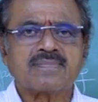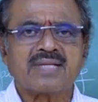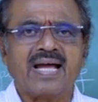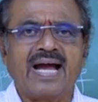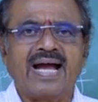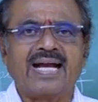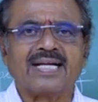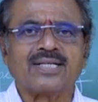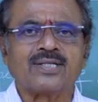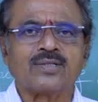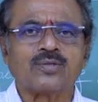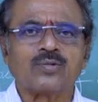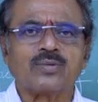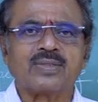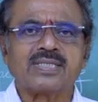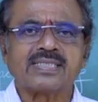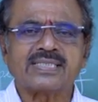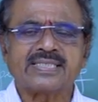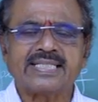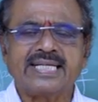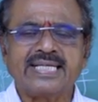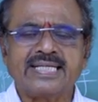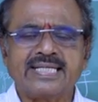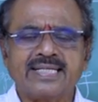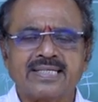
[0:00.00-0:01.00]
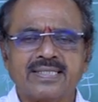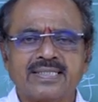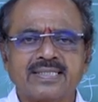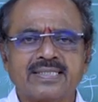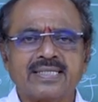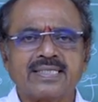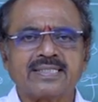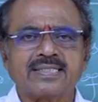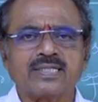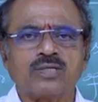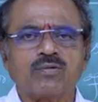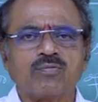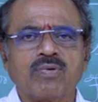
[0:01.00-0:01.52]
And towards
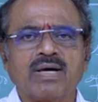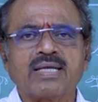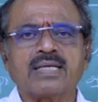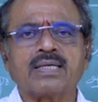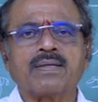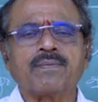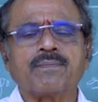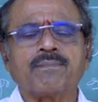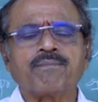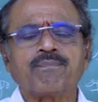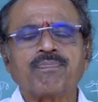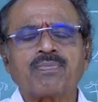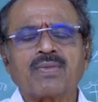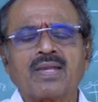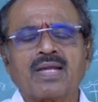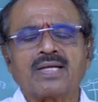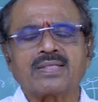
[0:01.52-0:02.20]
1831,